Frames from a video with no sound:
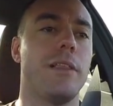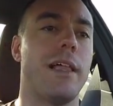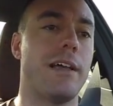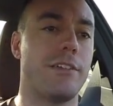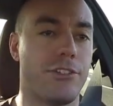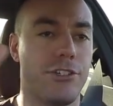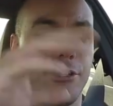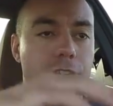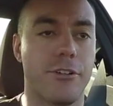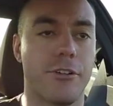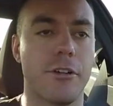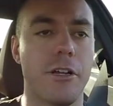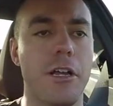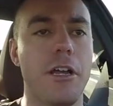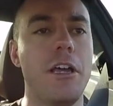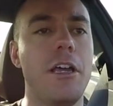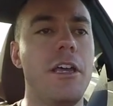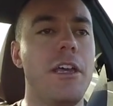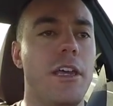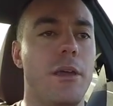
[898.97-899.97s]
Last year,
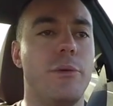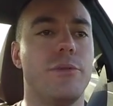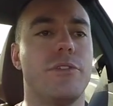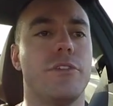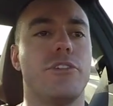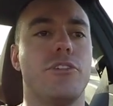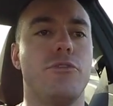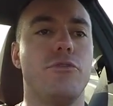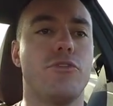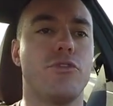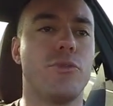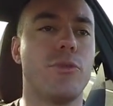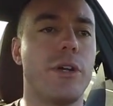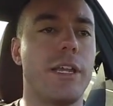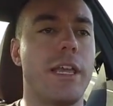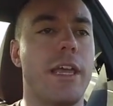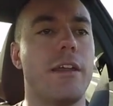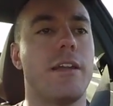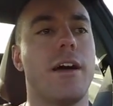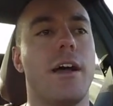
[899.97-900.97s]
it was the
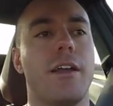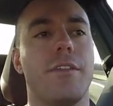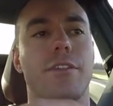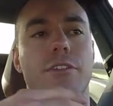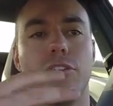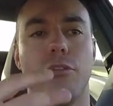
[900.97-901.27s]
228i and the